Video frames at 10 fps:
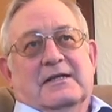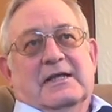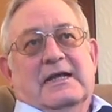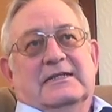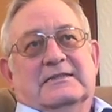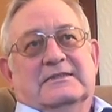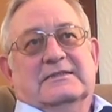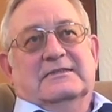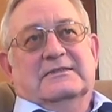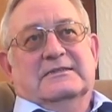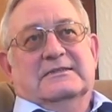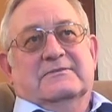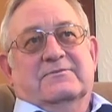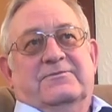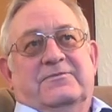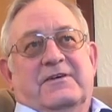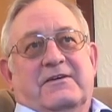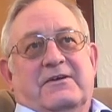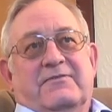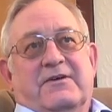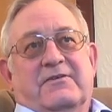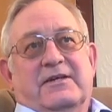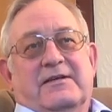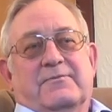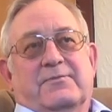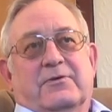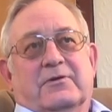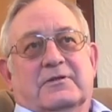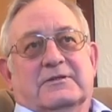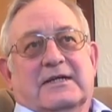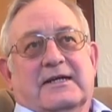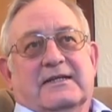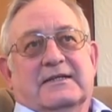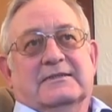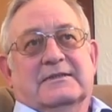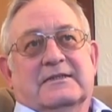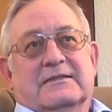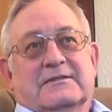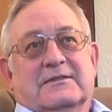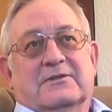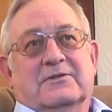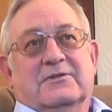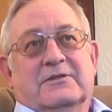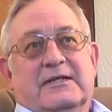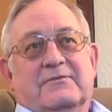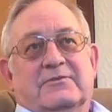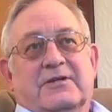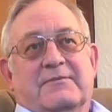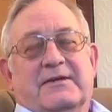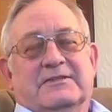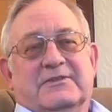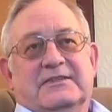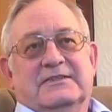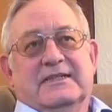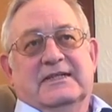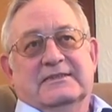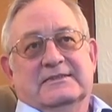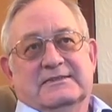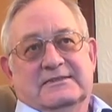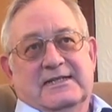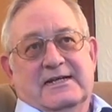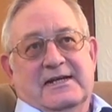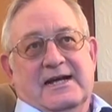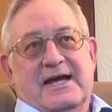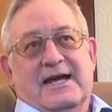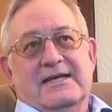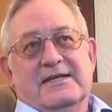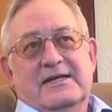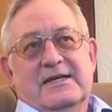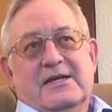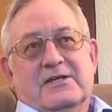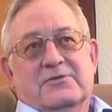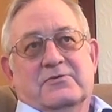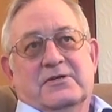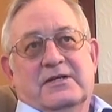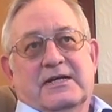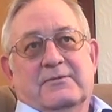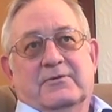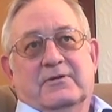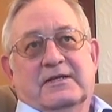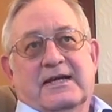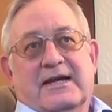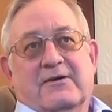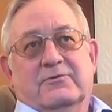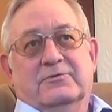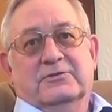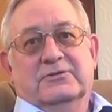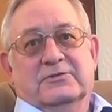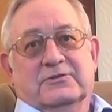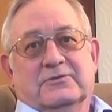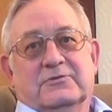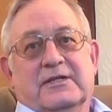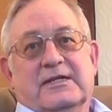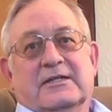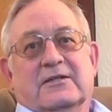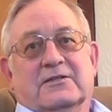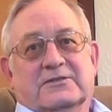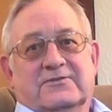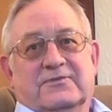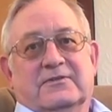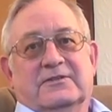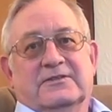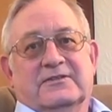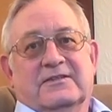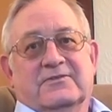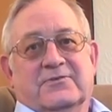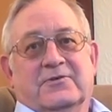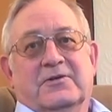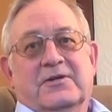It's very, very important, I think, to keep dry matter intakes high to enable the cows to eat lots of forage and therefore